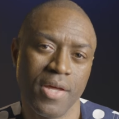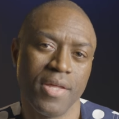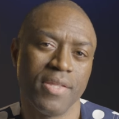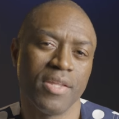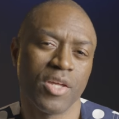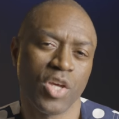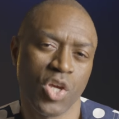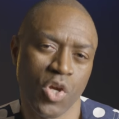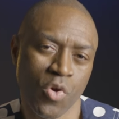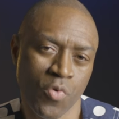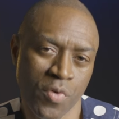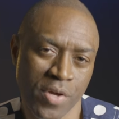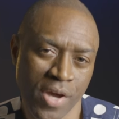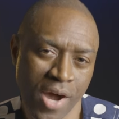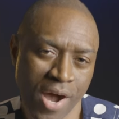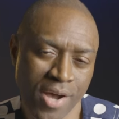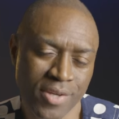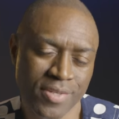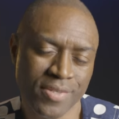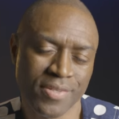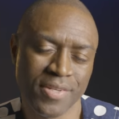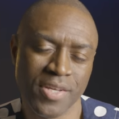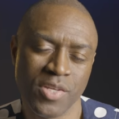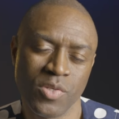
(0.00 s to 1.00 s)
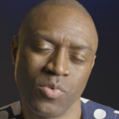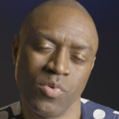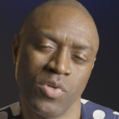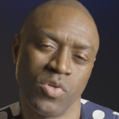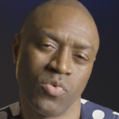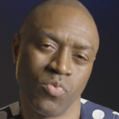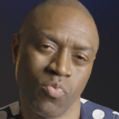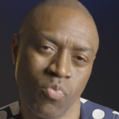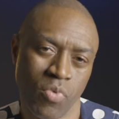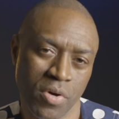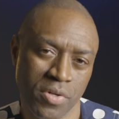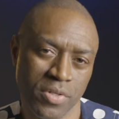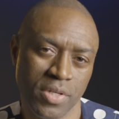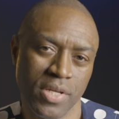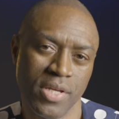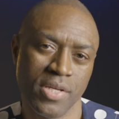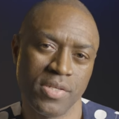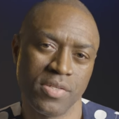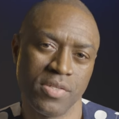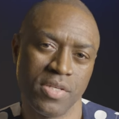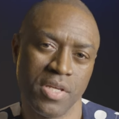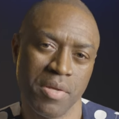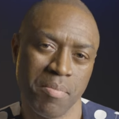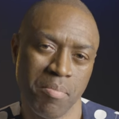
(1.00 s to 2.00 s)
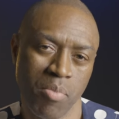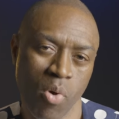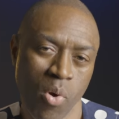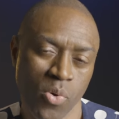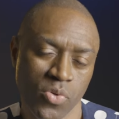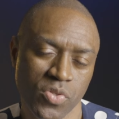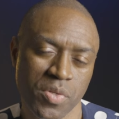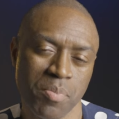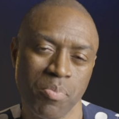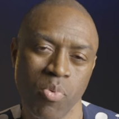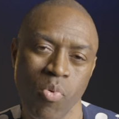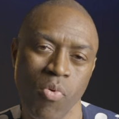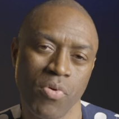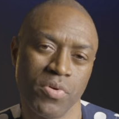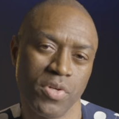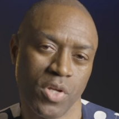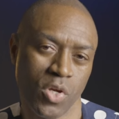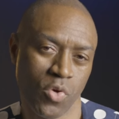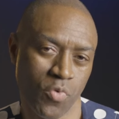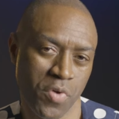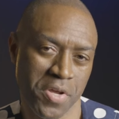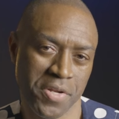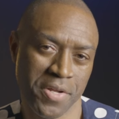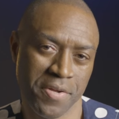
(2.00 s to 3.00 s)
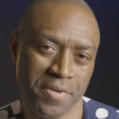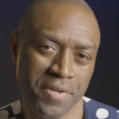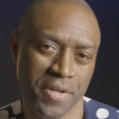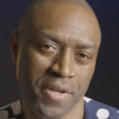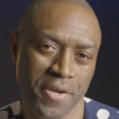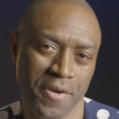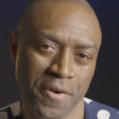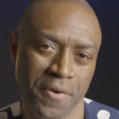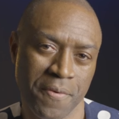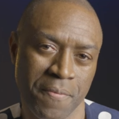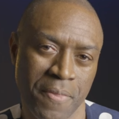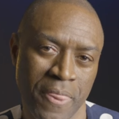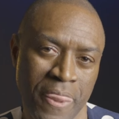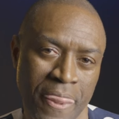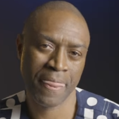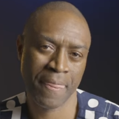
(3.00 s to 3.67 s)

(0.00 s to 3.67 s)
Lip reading: the curiosity is what is the most important ingredient here.